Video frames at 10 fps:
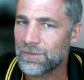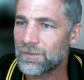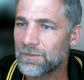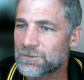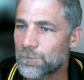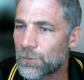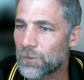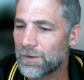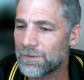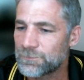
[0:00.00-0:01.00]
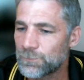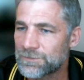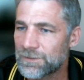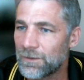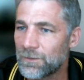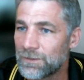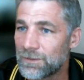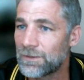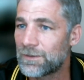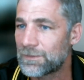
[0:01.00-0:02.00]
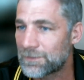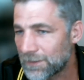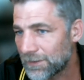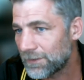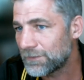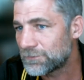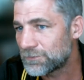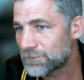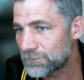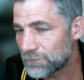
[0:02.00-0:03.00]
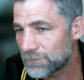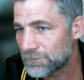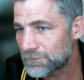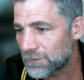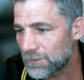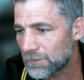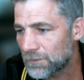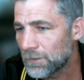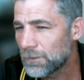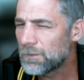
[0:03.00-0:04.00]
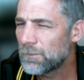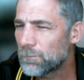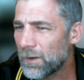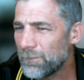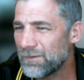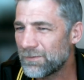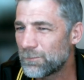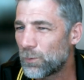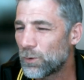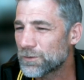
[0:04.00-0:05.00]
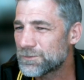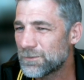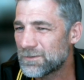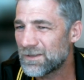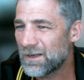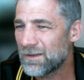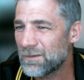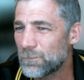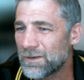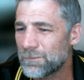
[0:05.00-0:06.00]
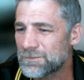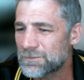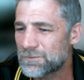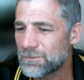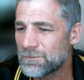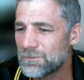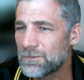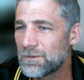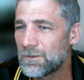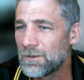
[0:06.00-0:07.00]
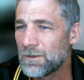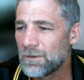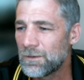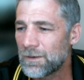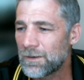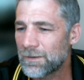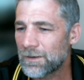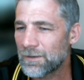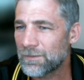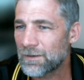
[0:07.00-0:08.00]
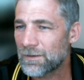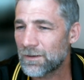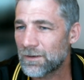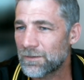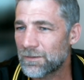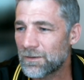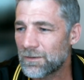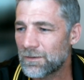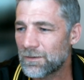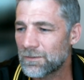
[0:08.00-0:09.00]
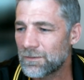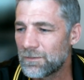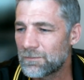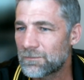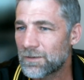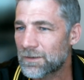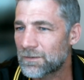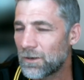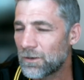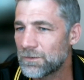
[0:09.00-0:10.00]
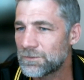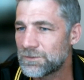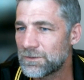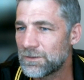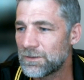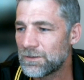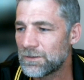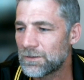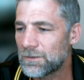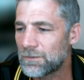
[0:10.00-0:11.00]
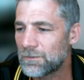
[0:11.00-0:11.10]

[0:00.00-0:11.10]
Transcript: I think the surprise was how engaged students are, even more so today than when I was a student. I think a lot of the technology